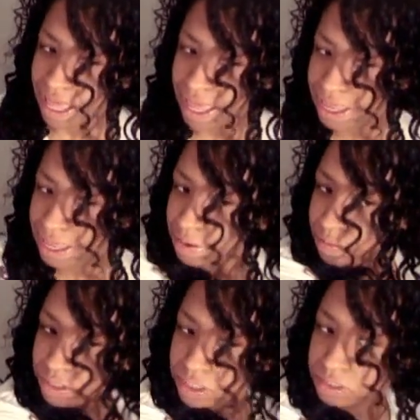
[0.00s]
And
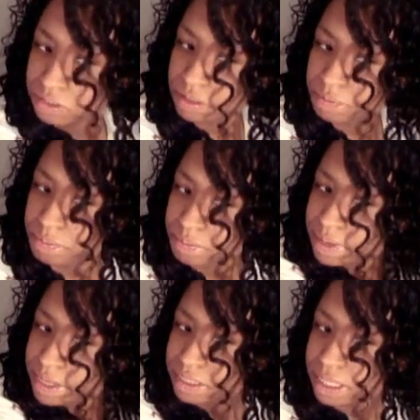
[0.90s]
we're just gonna
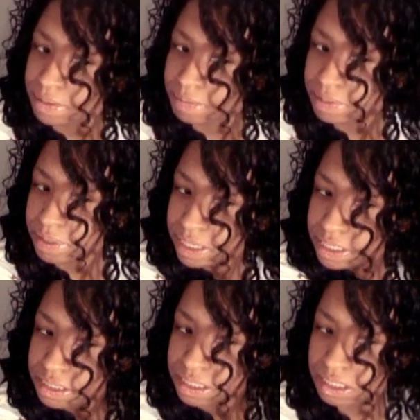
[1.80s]
make that
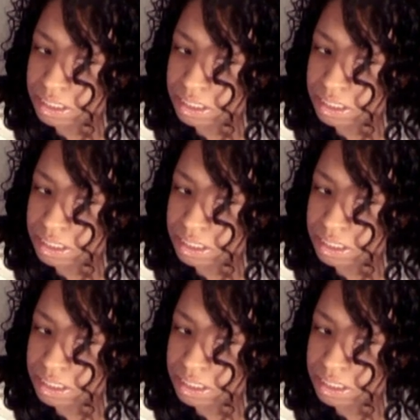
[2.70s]
blend.